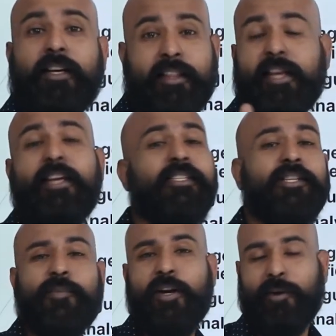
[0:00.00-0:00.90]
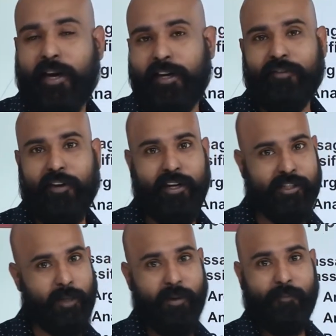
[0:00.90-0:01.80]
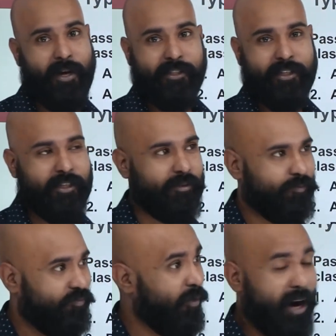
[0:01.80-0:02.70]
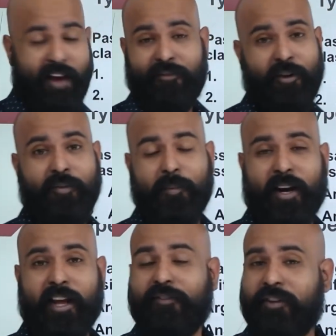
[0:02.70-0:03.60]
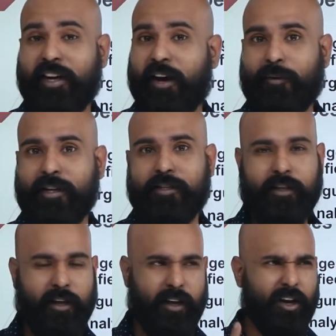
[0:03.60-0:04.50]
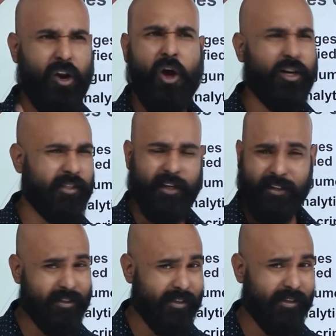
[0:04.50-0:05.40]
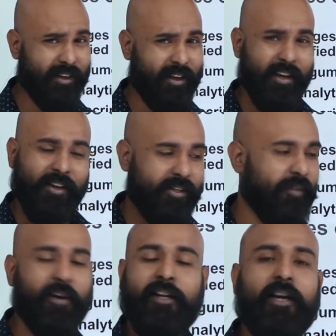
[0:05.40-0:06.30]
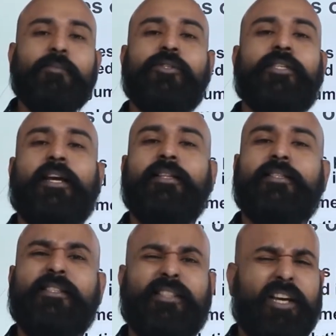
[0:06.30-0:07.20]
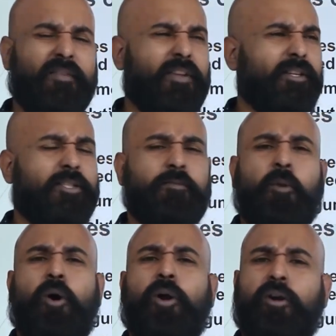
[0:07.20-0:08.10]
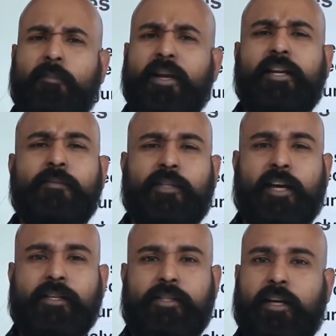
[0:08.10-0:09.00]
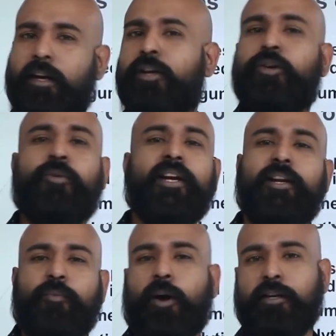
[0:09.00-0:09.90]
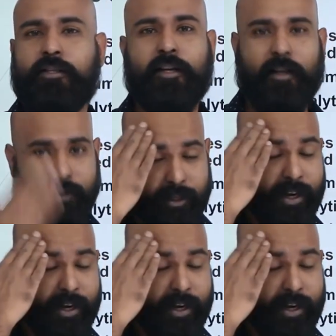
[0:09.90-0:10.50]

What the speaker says: The easiest way to identify descriptive passages, what I found from my life till now, is long sentences. You see, when it comes to sentences, if they are small or medium sized, you read it once, the